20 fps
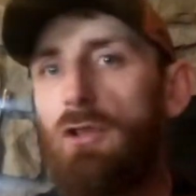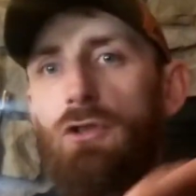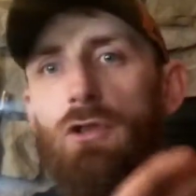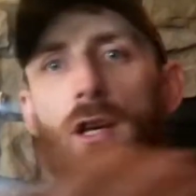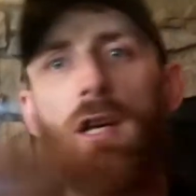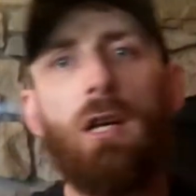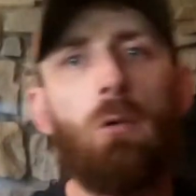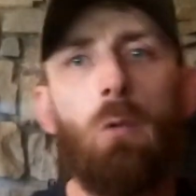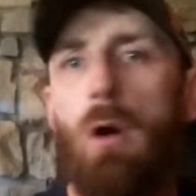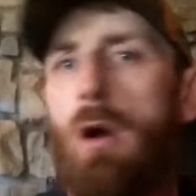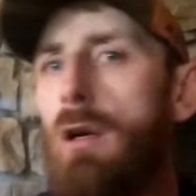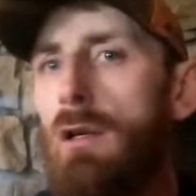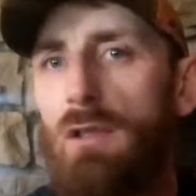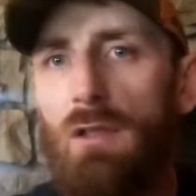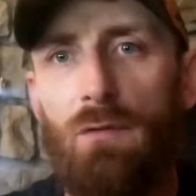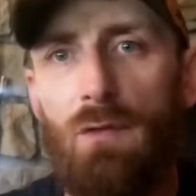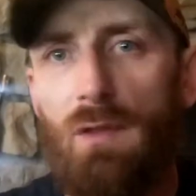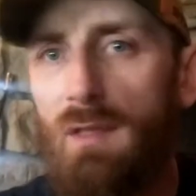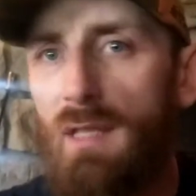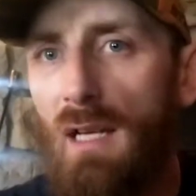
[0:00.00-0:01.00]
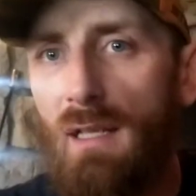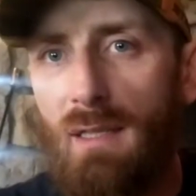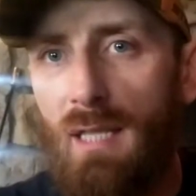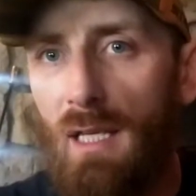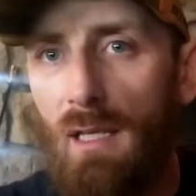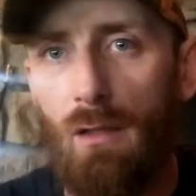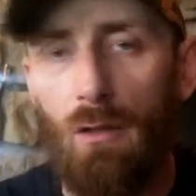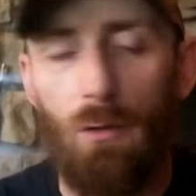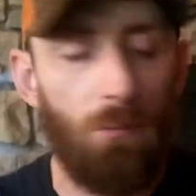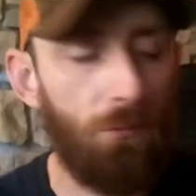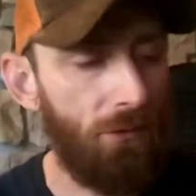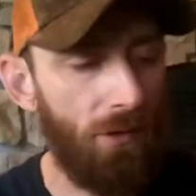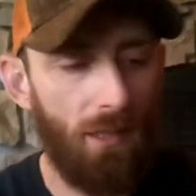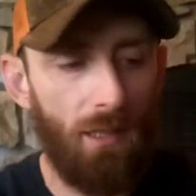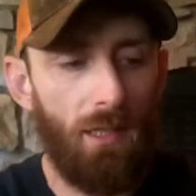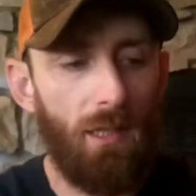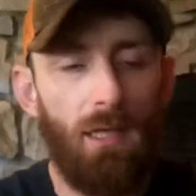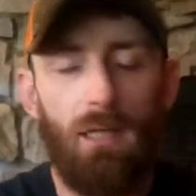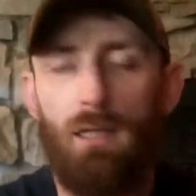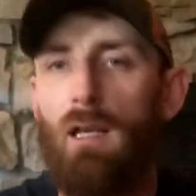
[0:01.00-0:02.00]
this trick works if it's got 10 loops
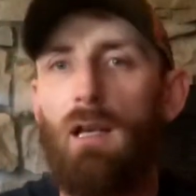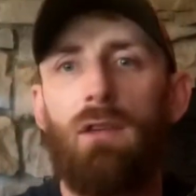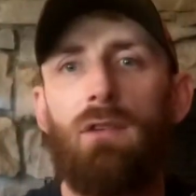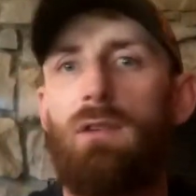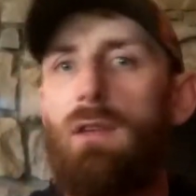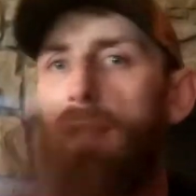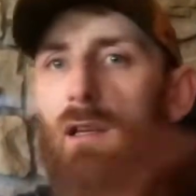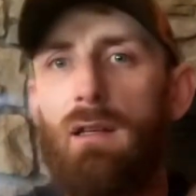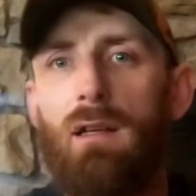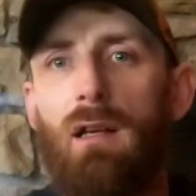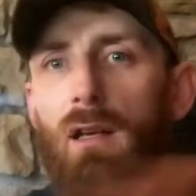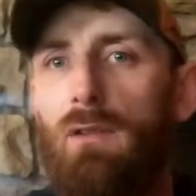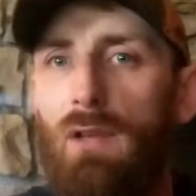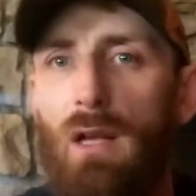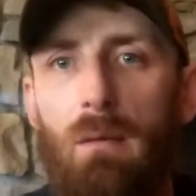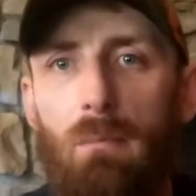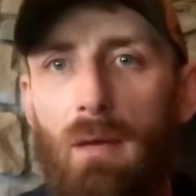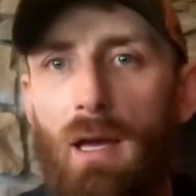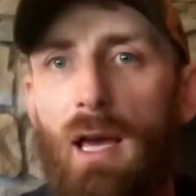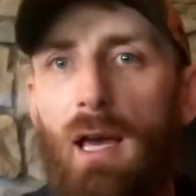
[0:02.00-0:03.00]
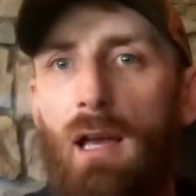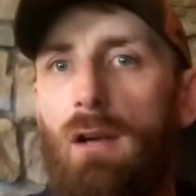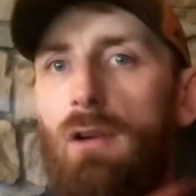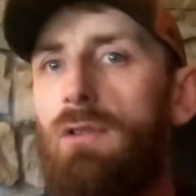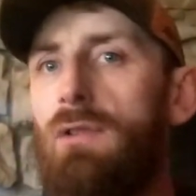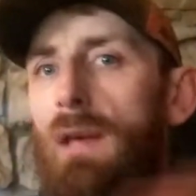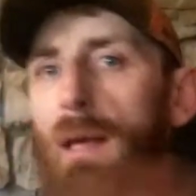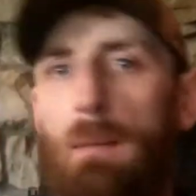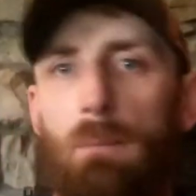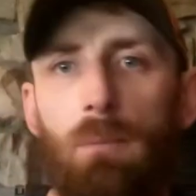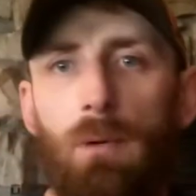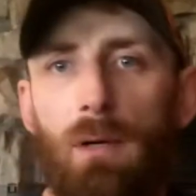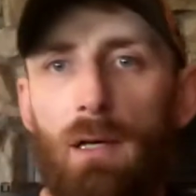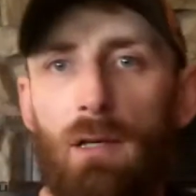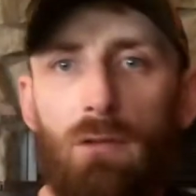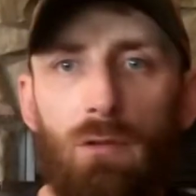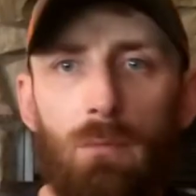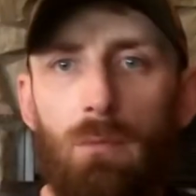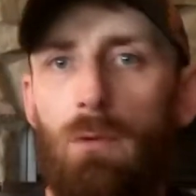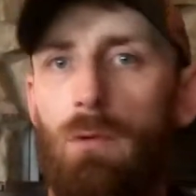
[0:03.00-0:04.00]
in it. It doesn't it does not matter. Same
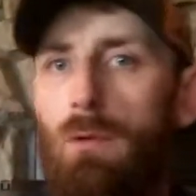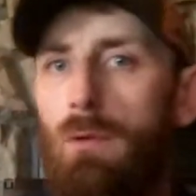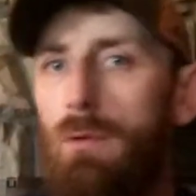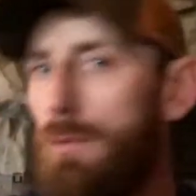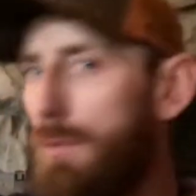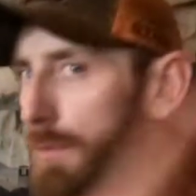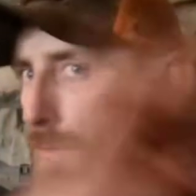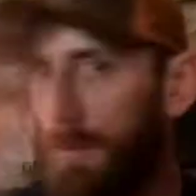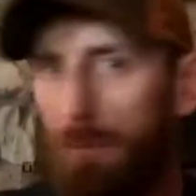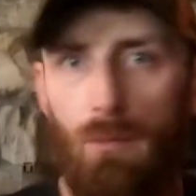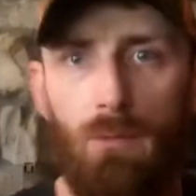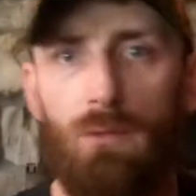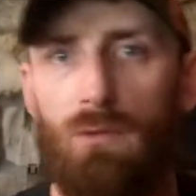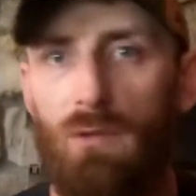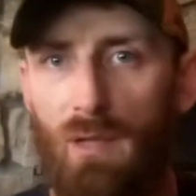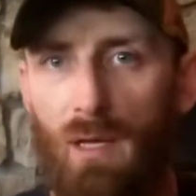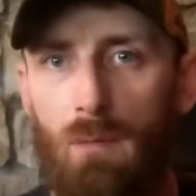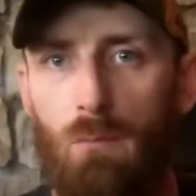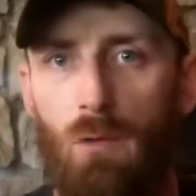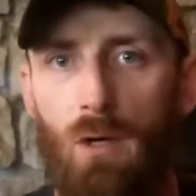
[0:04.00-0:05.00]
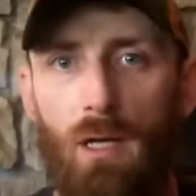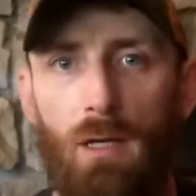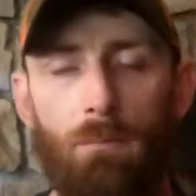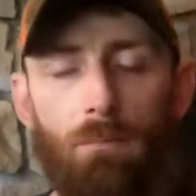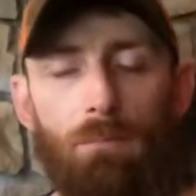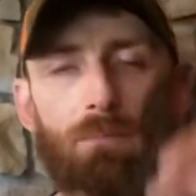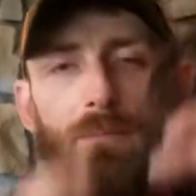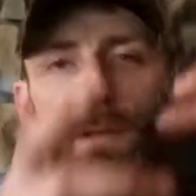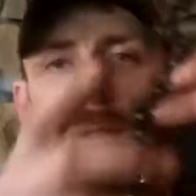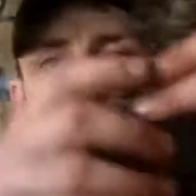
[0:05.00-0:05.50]
principle, same way.